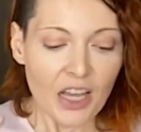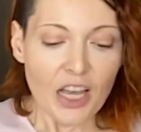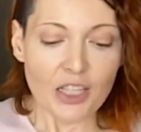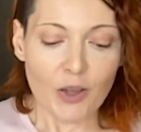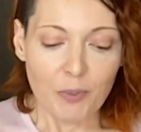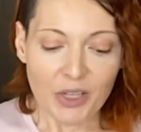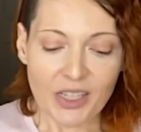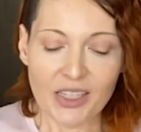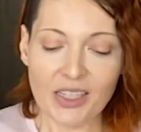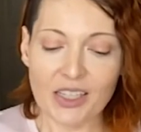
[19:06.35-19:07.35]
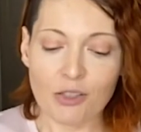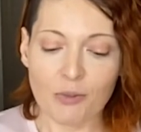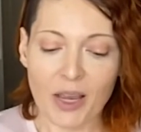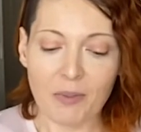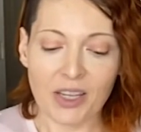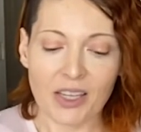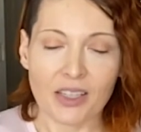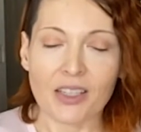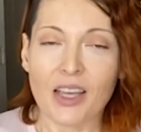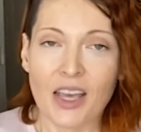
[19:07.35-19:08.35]
So I put it into this ramekin
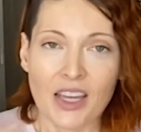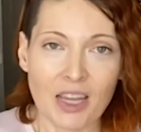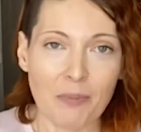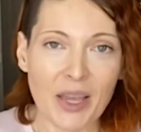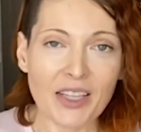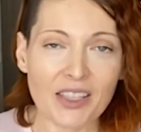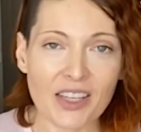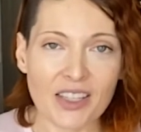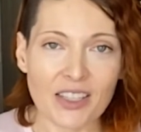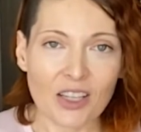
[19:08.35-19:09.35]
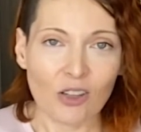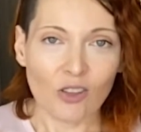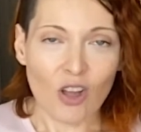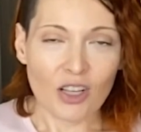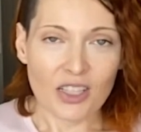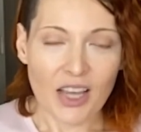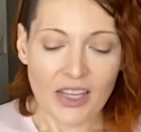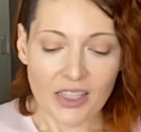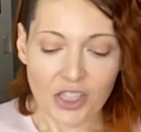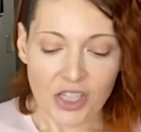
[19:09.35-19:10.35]
and I baked this alongside
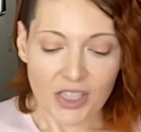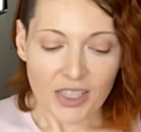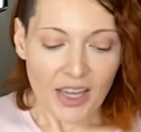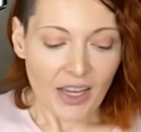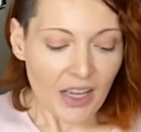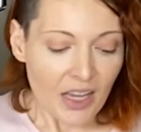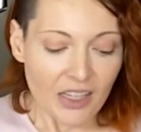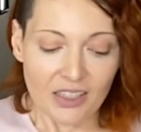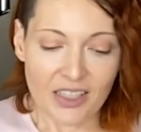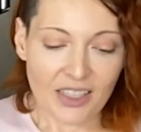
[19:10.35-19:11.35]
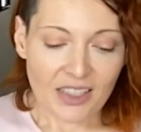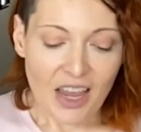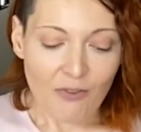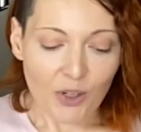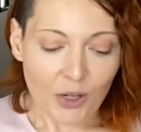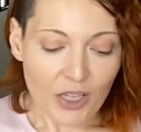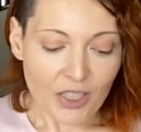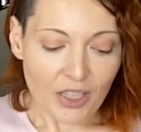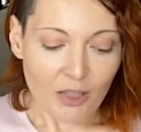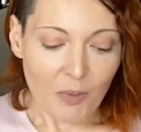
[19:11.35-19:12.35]
the cheesecake. Now this doesn't have the crust
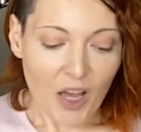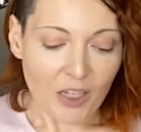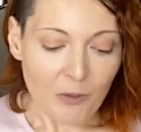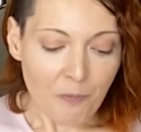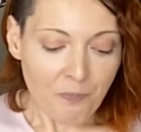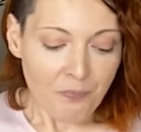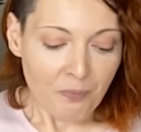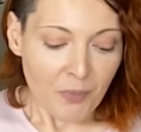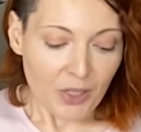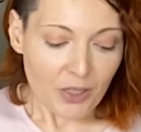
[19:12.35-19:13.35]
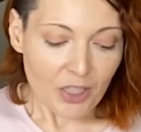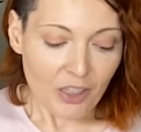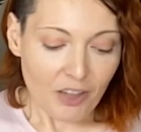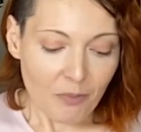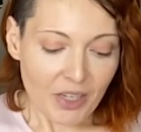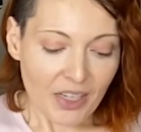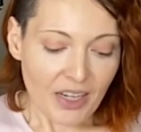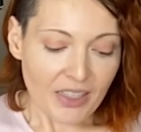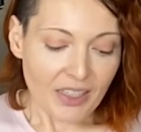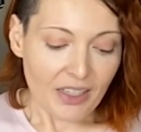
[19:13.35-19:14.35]
on the bottom, but it'll still give me a good
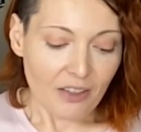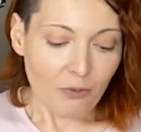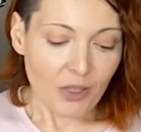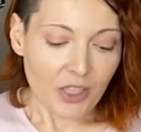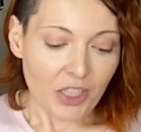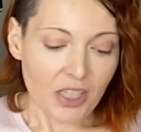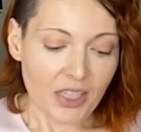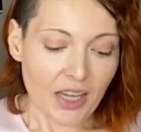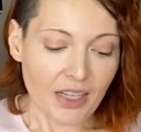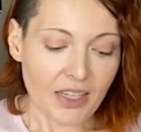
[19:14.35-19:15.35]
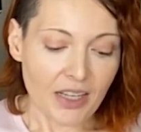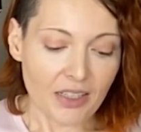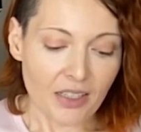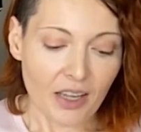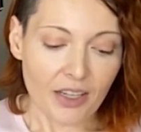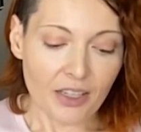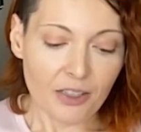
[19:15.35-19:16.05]
idea of what the cheesecake tastes like.